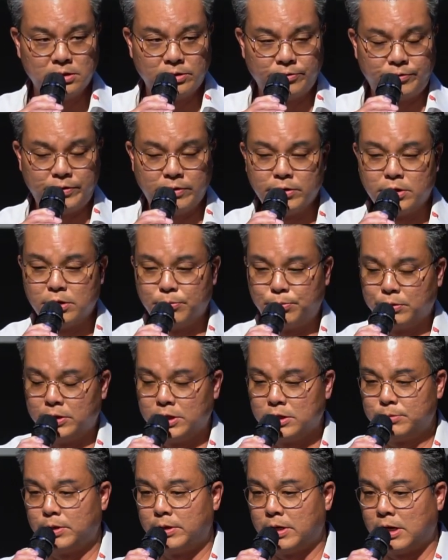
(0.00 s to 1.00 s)
fearing the
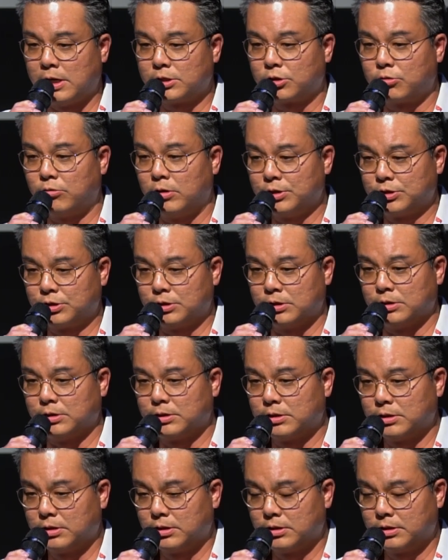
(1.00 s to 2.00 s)
police may ask
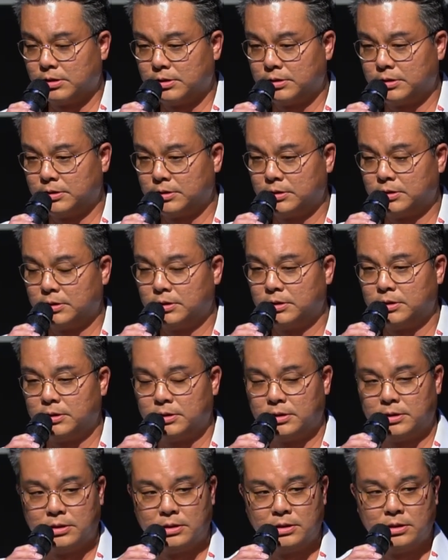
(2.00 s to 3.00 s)
questions.
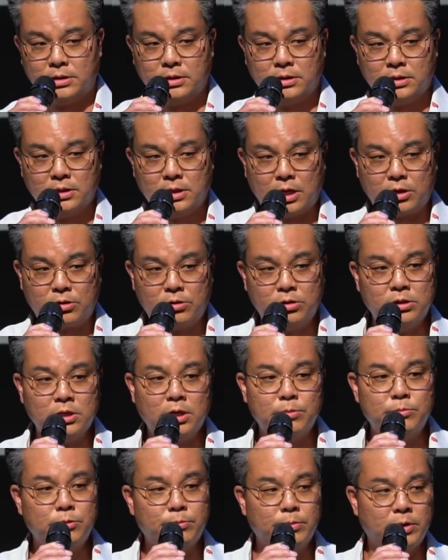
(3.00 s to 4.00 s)
I could
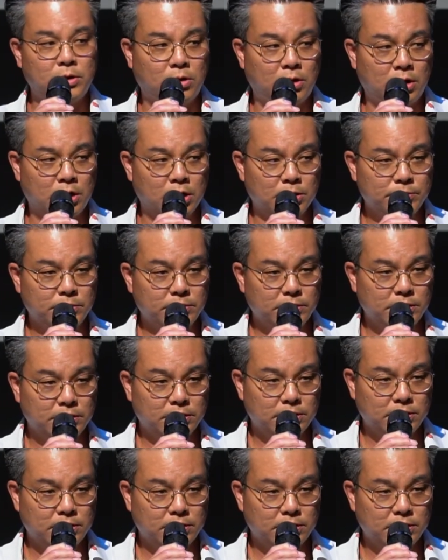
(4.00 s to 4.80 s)
not move my arm.